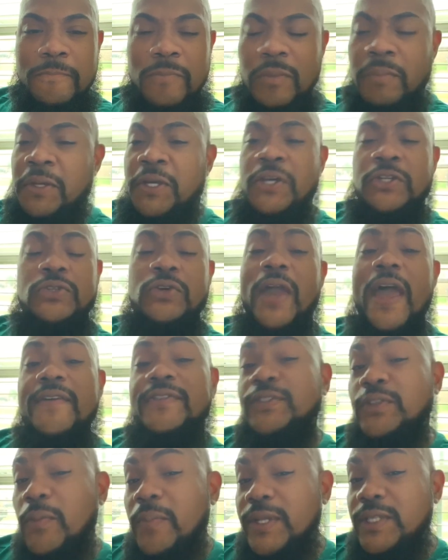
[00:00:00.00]
Because you have
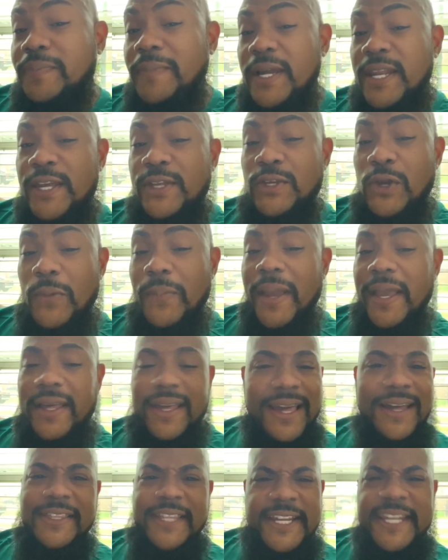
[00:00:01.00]
so much money in your bank
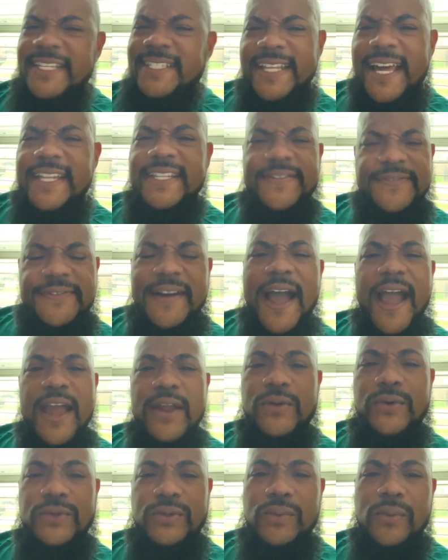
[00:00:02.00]
account, that does not
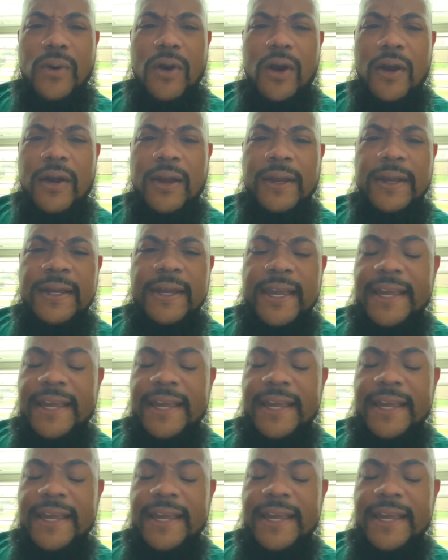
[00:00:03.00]
define who you are.